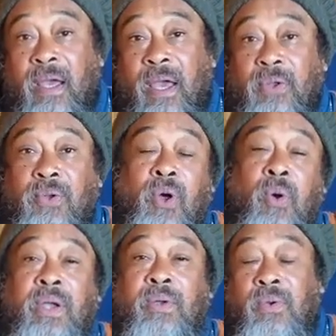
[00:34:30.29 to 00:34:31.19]
I don't know
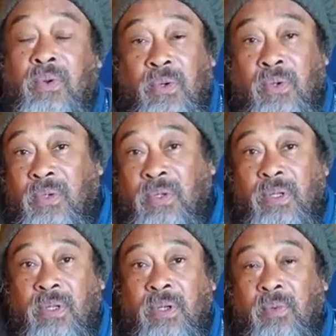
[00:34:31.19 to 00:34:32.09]
what to do,
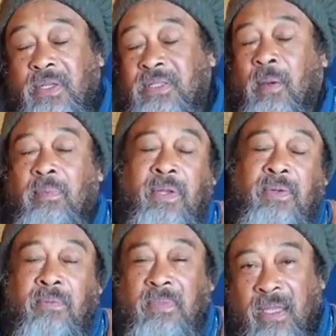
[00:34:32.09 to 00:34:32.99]
what's
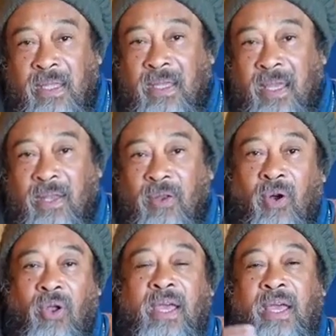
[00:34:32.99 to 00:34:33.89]
happening to me, and
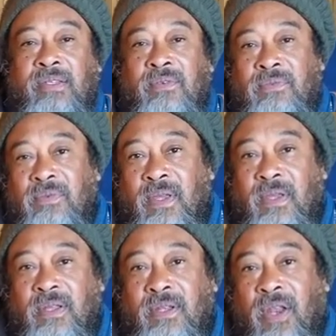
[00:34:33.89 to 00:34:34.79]
all kinds of
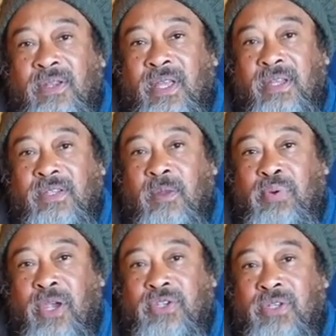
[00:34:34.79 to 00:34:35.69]
nonsense
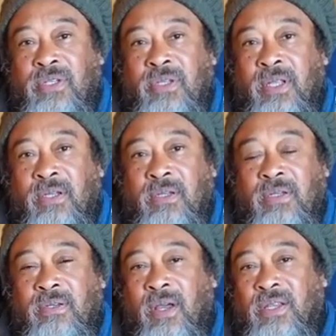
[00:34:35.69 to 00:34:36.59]
depression
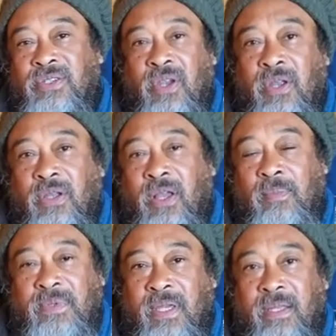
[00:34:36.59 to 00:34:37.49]
and concern
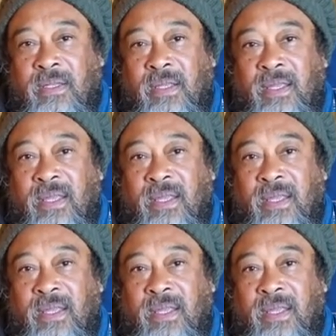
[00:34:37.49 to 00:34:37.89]
comes in.